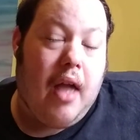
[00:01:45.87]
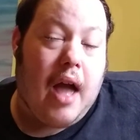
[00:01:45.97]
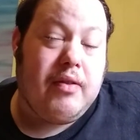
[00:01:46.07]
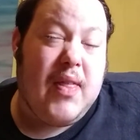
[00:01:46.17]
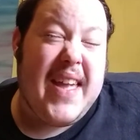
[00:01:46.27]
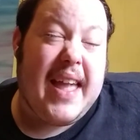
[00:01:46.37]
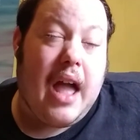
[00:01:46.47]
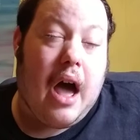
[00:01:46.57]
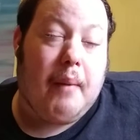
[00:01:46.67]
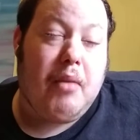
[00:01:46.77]
I think
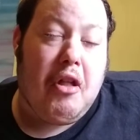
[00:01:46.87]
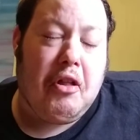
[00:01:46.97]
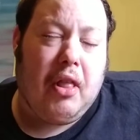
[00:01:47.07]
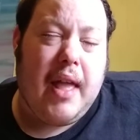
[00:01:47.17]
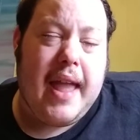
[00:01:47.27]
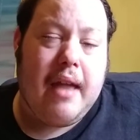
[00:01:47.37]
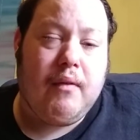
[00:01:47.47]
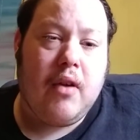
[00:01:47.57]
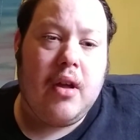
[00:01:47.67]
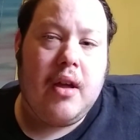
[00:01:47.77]
the
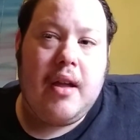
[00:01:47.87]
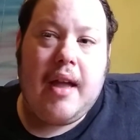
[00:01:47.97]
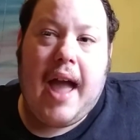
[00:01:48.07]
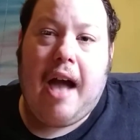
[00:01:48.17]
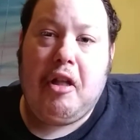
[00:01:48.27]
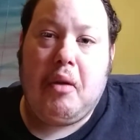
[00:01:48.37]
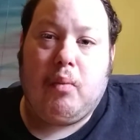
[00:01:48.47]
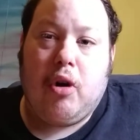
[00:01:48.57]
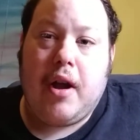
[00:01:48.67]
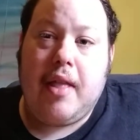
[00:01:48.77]
sleeve has some
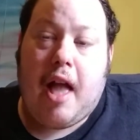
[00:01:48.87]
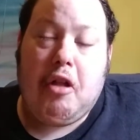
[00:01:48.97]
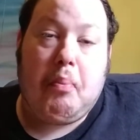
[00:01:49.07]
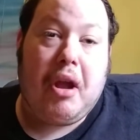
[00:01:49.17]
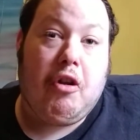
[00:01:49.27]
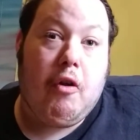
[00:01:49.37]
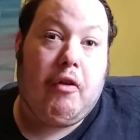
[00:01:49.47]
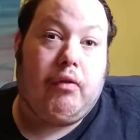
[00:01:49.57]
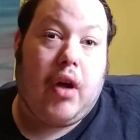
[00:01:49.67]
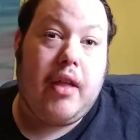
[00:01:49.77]
really nice pictures
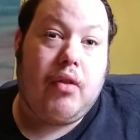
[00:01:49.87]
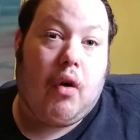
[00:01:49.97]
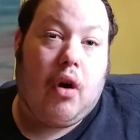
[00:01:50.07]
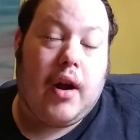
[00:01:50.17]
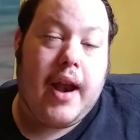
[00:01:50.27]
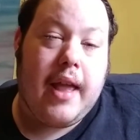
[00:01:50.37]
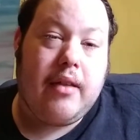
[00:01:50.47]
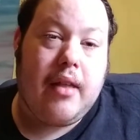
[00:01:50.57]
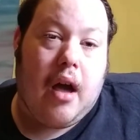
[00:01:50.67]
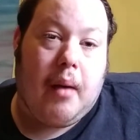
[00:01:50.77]
of Linda on
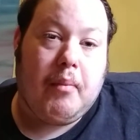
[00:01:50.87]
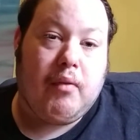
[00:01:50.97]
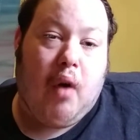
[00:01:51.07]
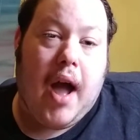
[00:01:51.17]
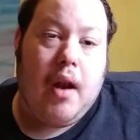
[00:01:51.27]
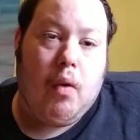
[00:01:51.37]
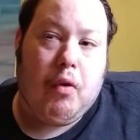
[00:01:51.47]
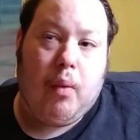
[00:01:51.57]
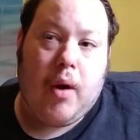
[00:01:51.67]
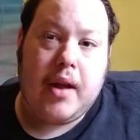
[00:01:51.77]
it. The vinyl is
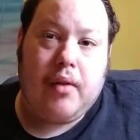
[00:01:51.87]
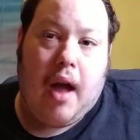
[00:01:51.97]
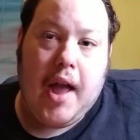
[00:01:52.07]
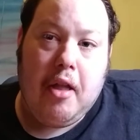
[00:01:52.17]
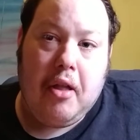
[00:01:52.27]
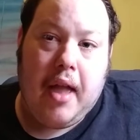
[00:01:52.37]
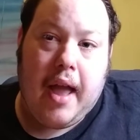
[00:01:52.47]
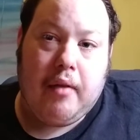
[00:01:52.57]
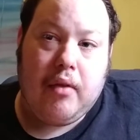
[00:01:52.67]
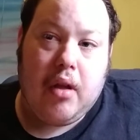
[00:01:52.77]
really nice,
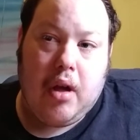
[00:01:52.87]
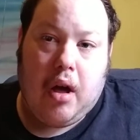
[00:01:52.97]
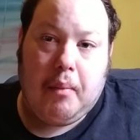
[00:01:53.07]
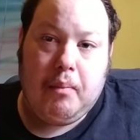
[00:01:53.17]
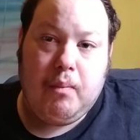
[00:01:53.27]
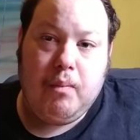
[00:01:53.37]
and I'm